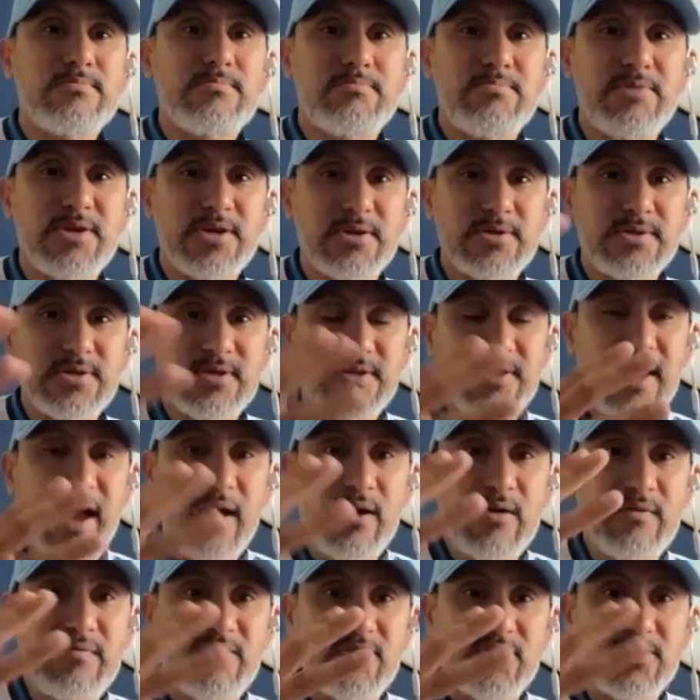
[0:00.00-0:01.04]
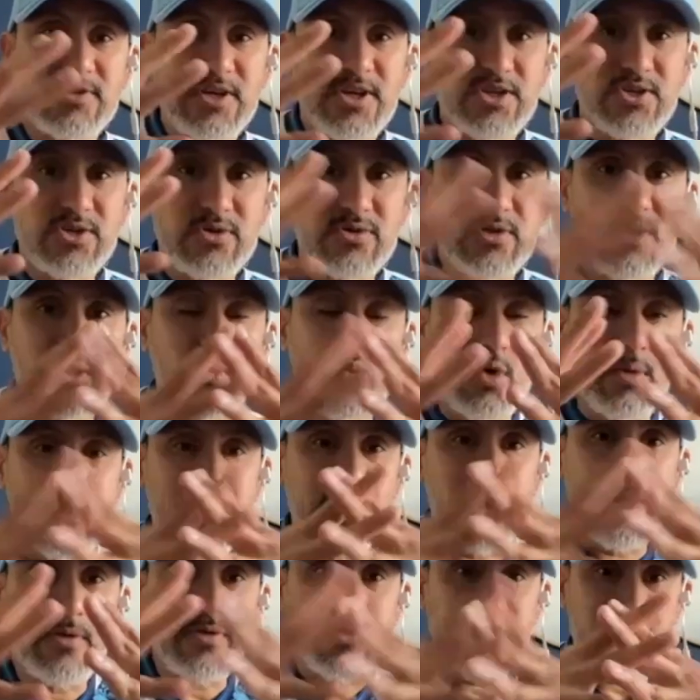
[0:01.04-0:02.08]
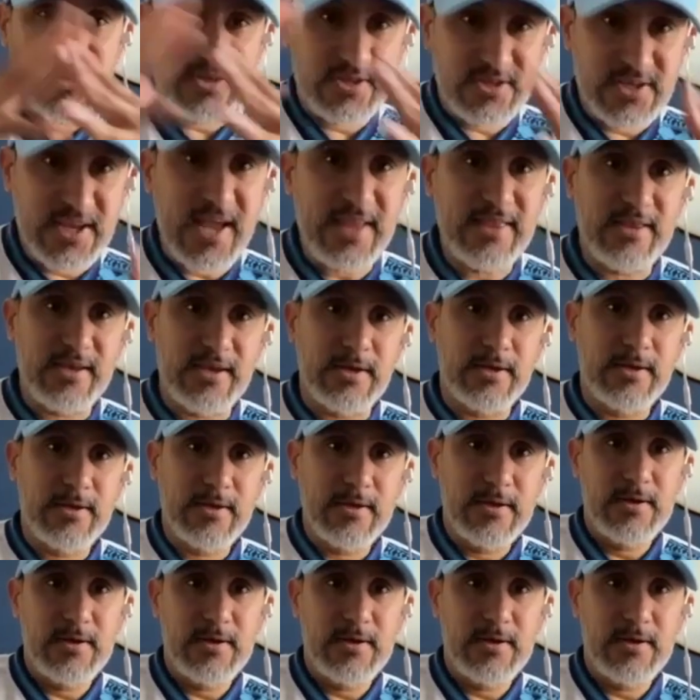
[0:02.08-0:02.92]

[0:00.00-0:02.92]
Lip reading: because in that conversation there will be understanding.